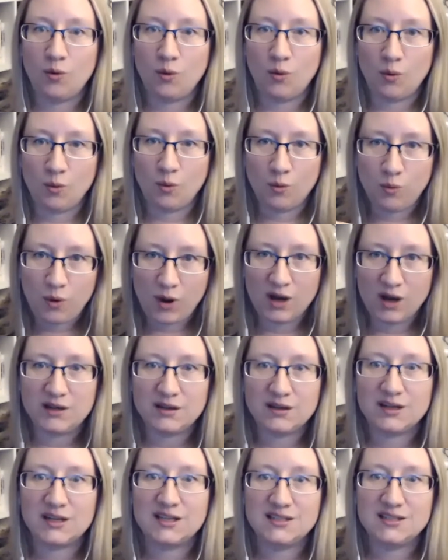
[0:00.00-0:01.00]

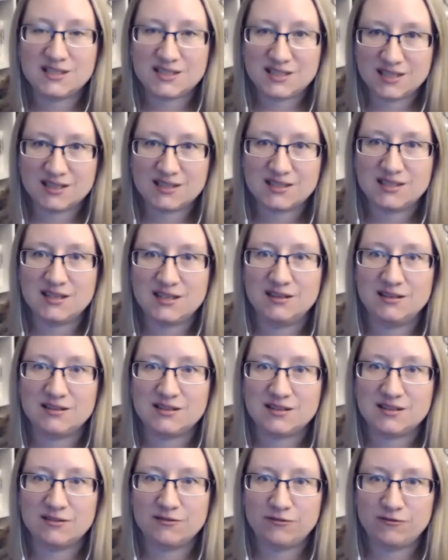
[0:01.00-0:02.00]
one consistent
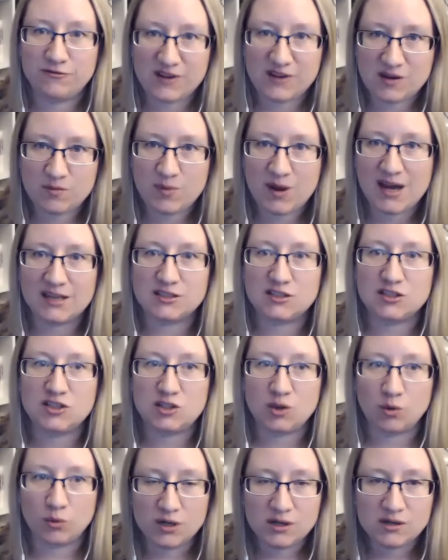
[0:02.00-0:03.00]
feedback
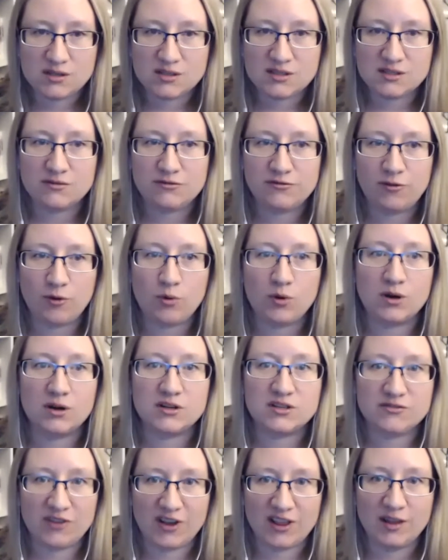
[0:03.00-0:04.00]
source for
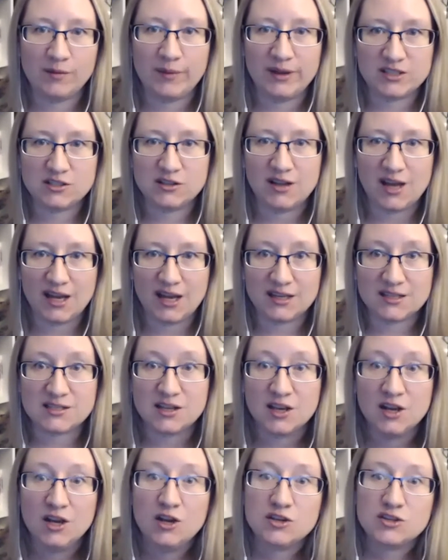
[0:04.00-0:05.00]
developmental edits.
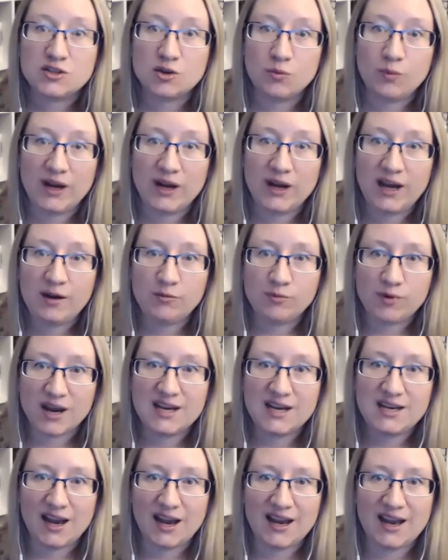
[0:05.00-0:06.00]
So when I
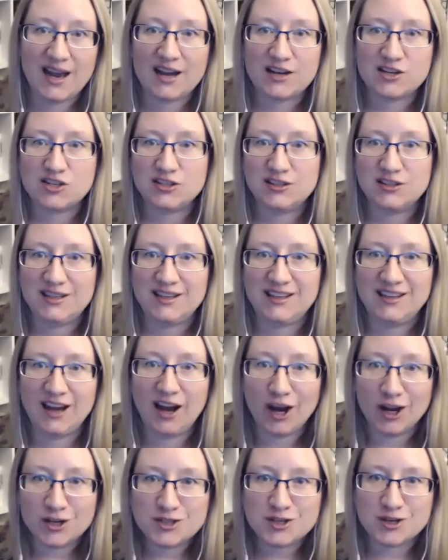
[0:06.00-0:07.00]
write, I actually
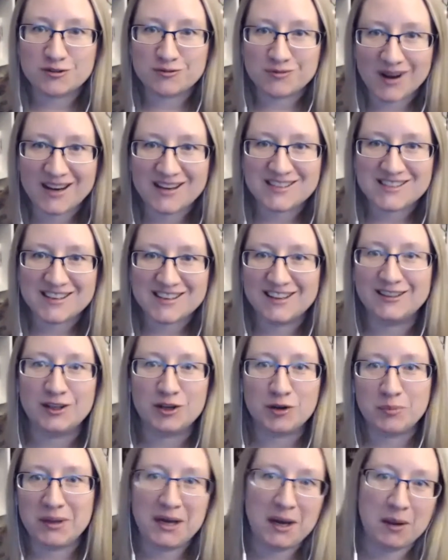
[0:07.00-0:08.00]
underwrite a little
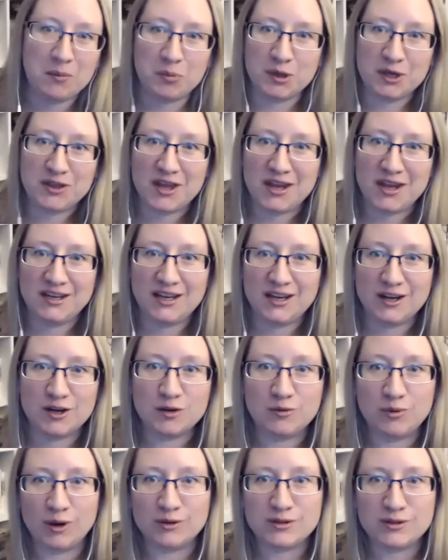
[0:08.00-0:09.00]
bit. I'm putting that in air
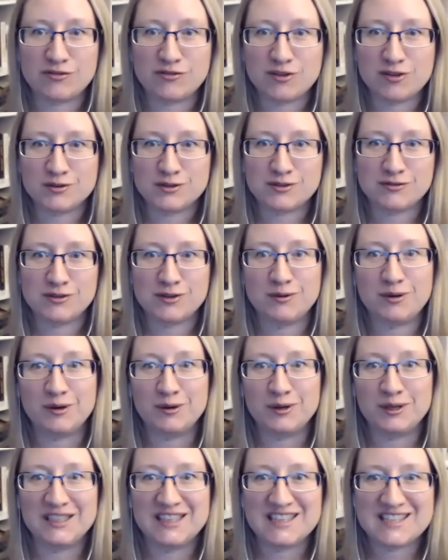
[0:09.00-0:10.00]
quotes for those of you who
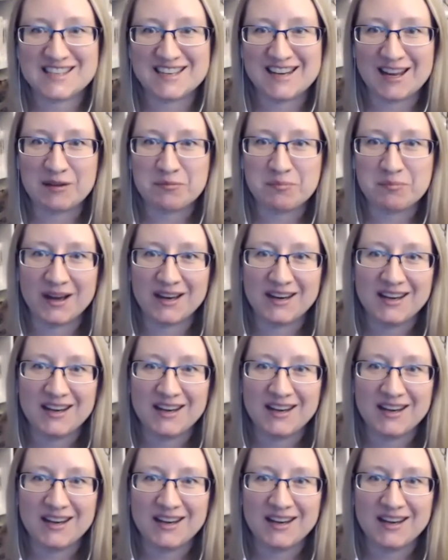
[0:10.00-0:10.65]
are listening. But